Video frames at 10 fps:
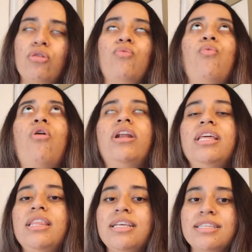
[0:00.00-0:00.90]

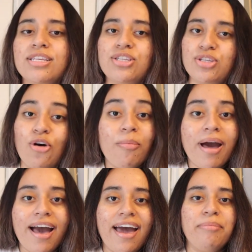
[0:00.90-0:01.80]
wanting these so
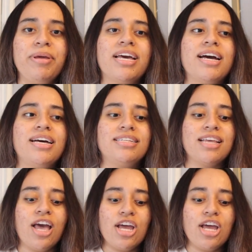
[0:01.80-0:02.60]
bad because